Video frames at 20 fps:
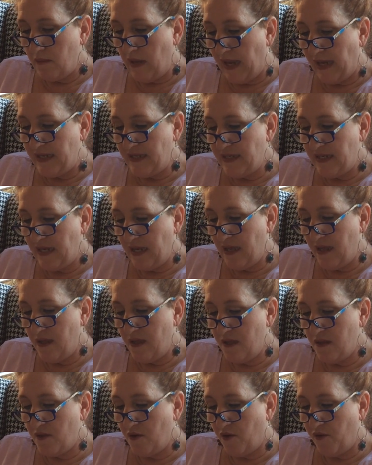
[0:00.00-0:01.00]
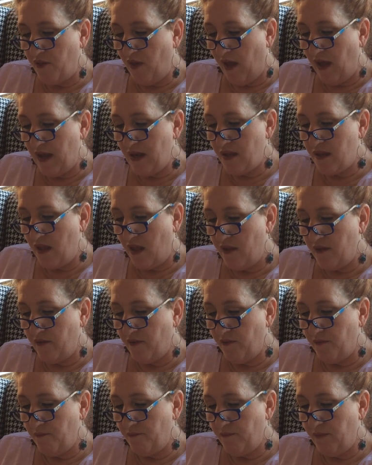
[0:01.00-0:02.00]
ideas or thoughts
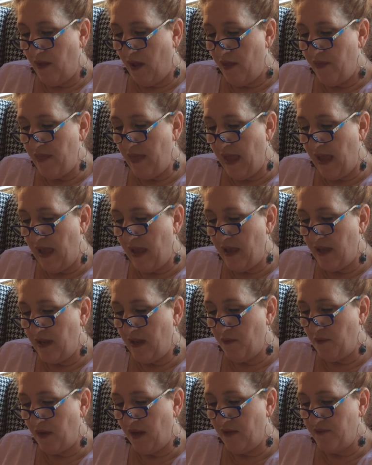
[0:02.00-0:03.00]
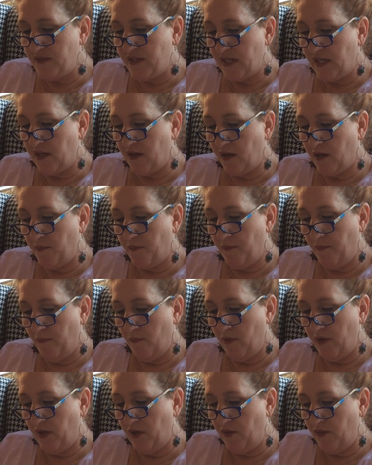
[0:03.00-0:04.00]
on that. I would love to hear
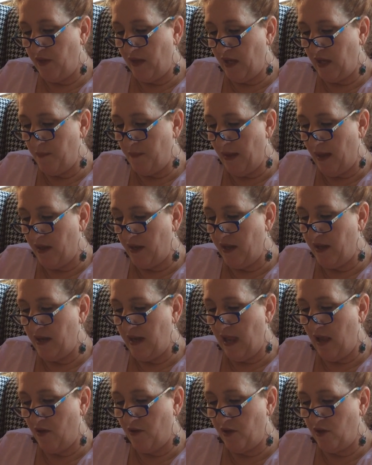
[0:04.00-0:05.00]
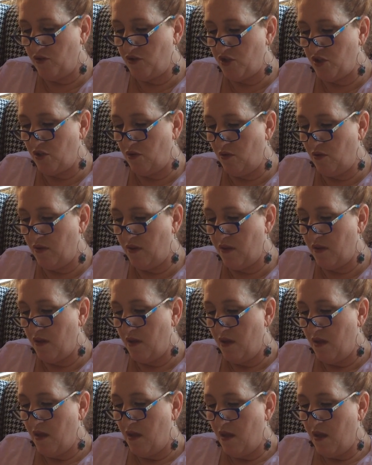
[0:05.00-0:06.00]
what you think about it and how you choose
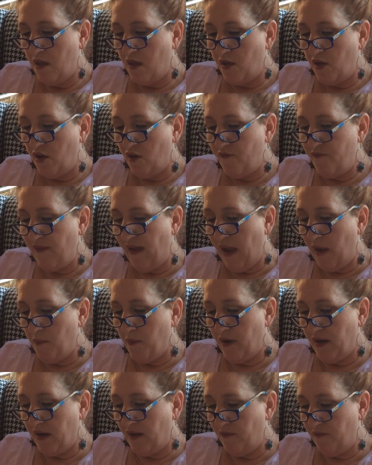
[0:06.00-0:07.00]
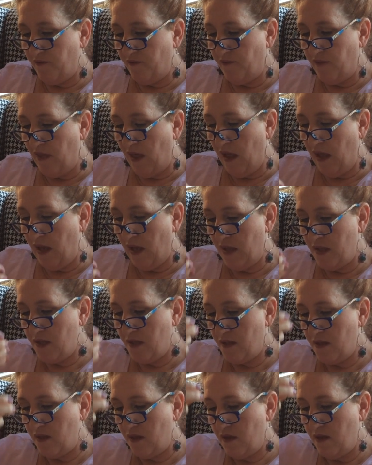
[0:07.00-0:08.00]
your fabric and
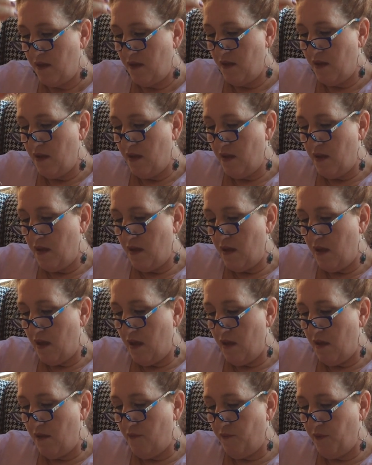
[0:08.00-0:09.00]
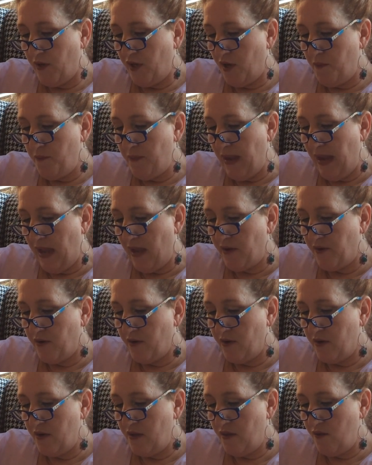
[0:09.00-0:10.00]
floss for your
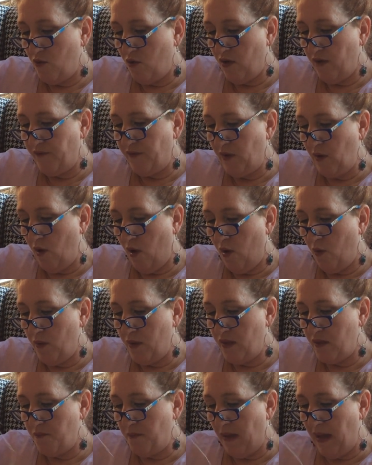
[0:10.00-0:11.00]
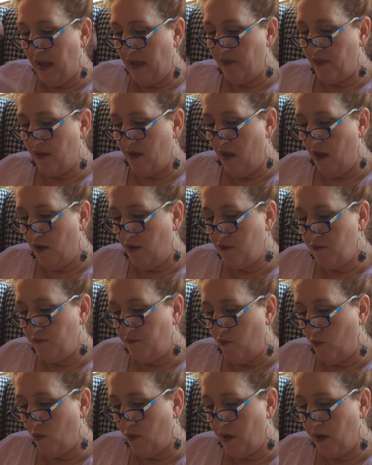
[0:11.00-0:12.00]
patterns, or if you always buy the called
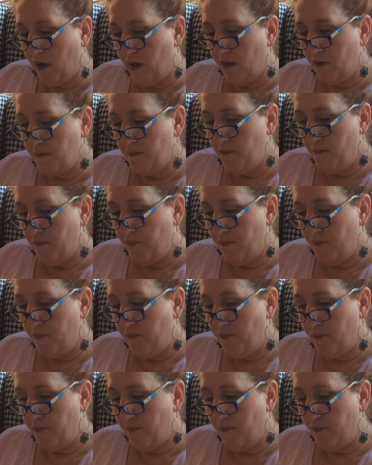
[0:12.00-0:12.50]
for